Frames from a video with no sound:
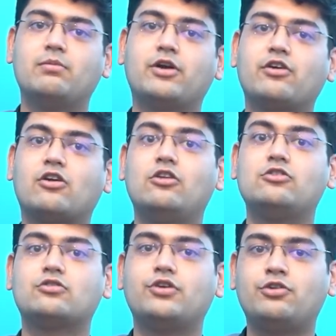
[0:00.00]
but we are
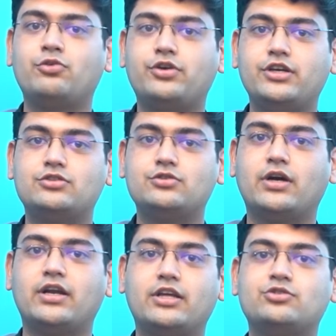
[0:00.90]
also going to teach you
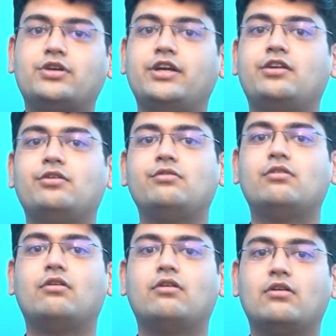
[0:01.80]
and educate you
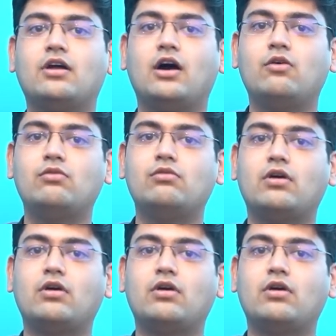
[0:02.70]
on how